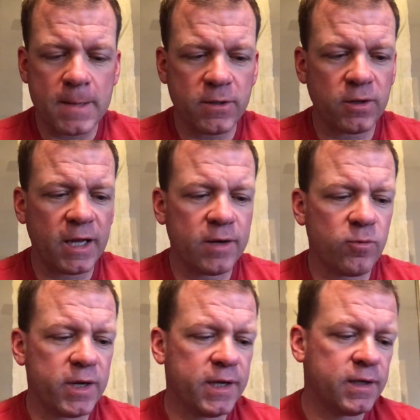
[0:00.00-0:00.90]
They're
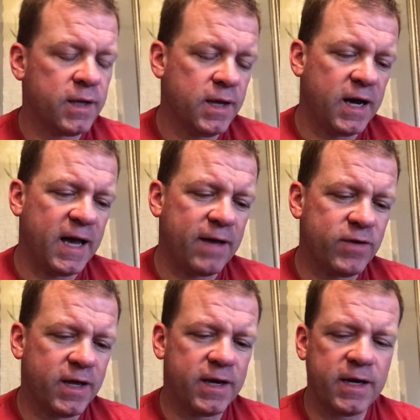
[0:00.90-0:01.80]
lightweight. I
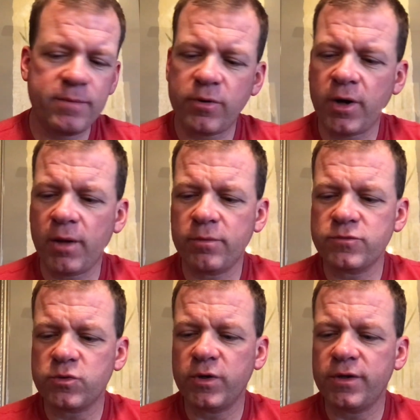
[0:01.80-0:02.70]
haven't had any
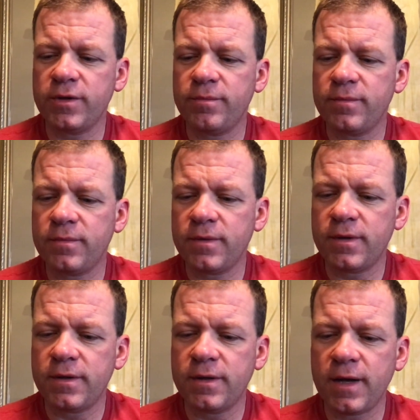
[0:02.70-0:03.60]
problems with them.
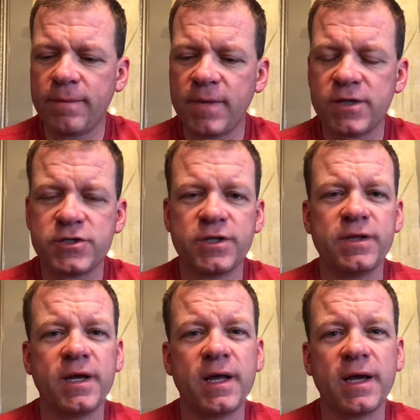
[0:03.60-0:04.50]
I
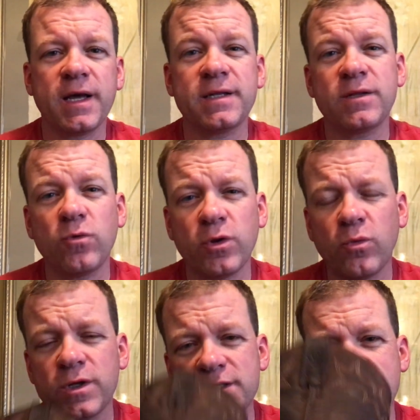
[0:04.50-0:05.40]
mentioned that I got the
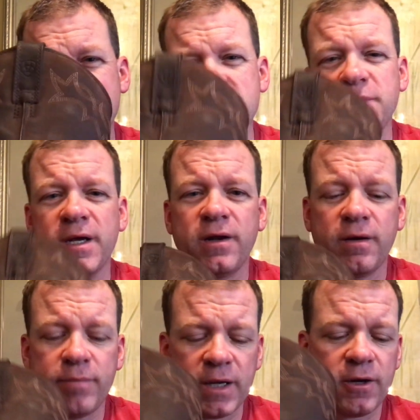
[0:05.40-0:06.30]
one size
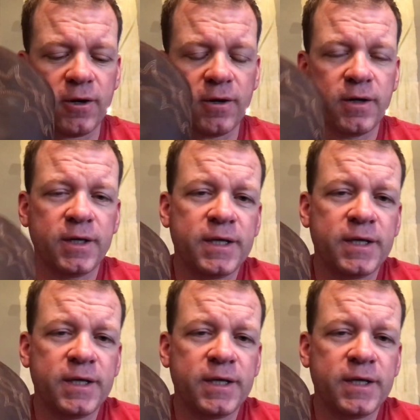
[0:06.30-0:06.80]
bigger